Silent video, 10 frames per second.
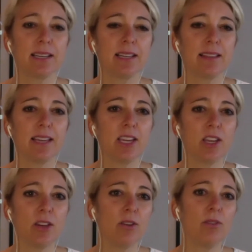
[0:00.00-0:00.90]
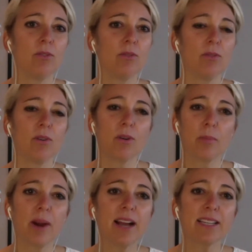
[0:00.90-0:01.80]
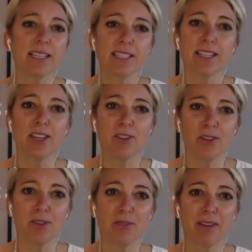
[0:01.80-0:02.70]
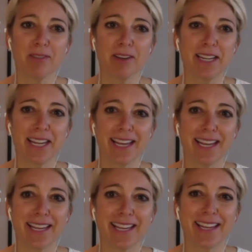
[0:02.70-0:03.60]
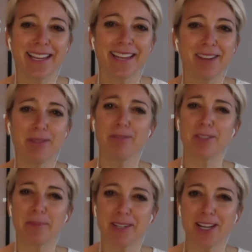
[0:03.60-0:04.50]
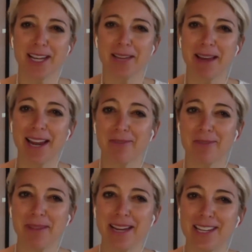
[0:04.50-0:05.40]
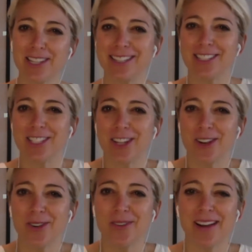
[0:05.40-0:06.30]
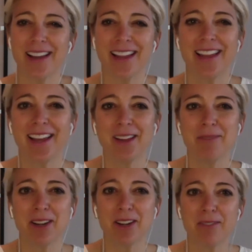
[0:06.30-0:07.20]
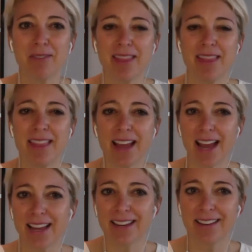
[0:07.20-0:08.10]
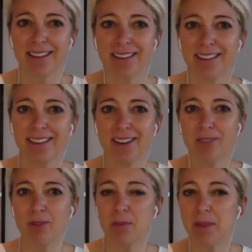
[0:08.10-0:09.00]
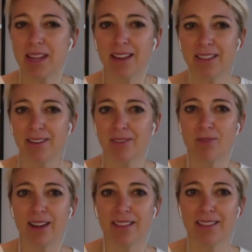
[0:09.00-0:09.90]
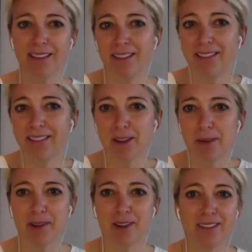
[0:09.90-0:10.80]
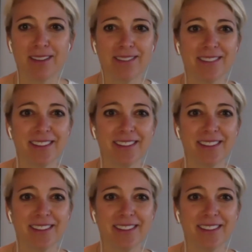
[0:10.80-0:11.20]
that or practice that you do every day? And we've just been talking about affirmations, so I wonder if that would be on the top of your list.